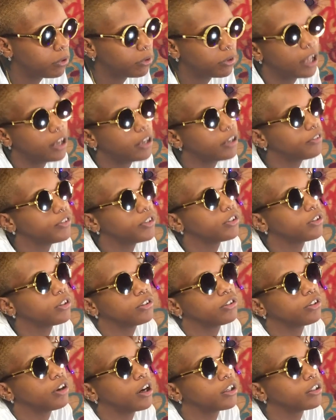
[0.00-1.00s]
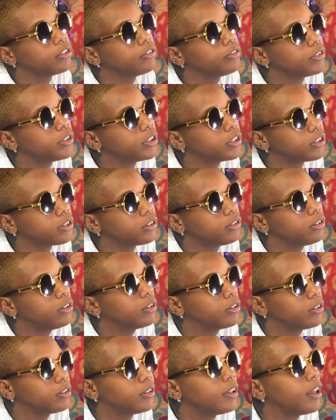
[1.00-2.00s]
not even attractive, just
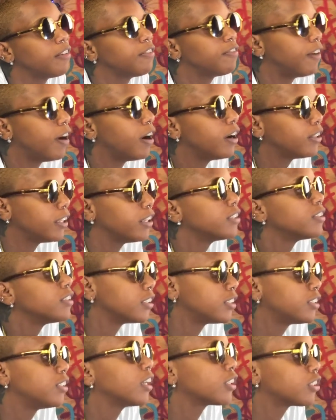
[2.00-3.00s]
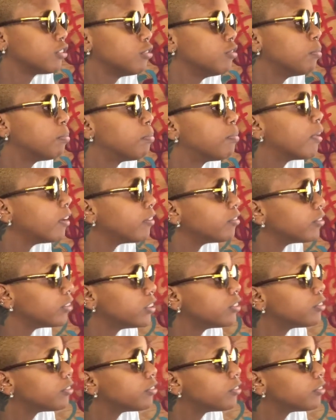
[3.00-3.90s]
they find it's a sexual preference